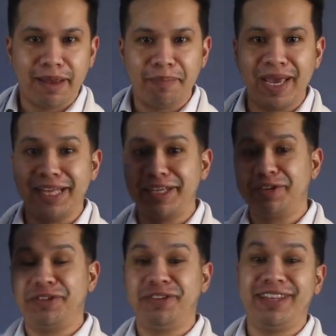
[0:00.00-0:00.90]
and pay
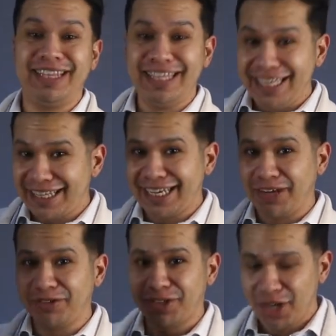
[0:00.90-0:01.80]
attention to the
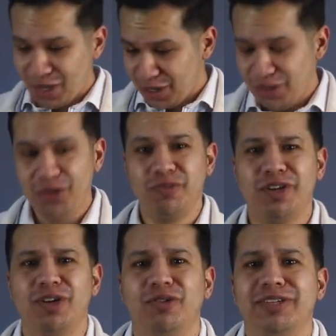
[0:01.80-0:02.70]
details, you
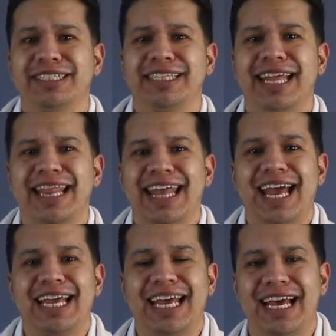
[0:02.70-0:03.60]
would notice
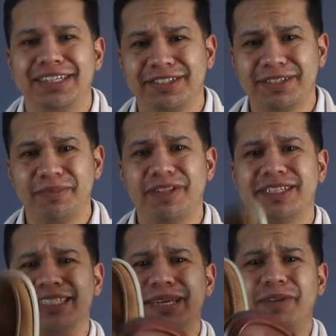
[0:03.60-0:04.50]
that it has some of the
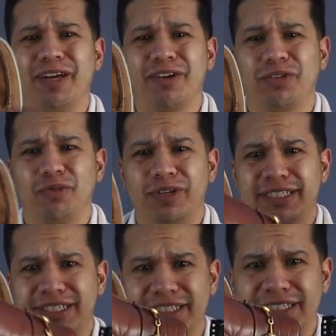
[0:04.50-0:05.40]
same
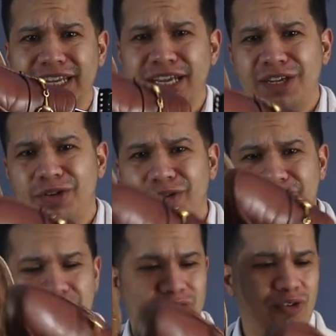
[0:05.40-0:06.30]
characteristics, you know,
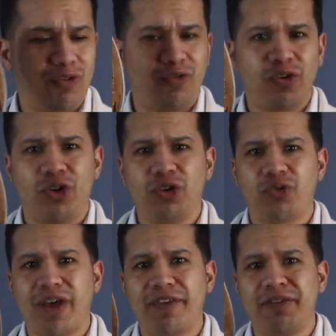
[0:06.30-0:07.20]
as your loafer,
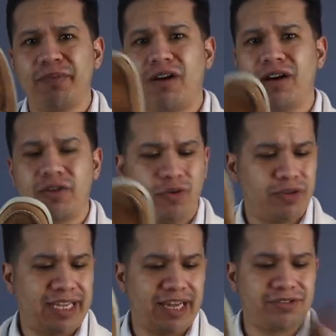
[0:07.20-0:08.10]
driving mock, or
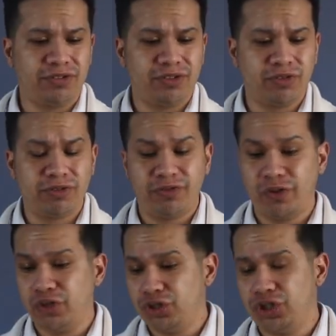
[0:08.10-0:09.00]
tassel
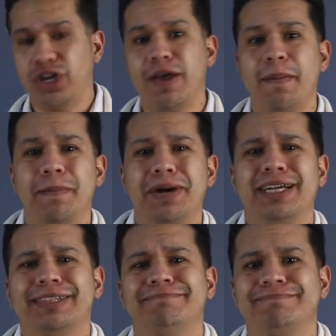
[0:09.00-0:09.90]
loafers, but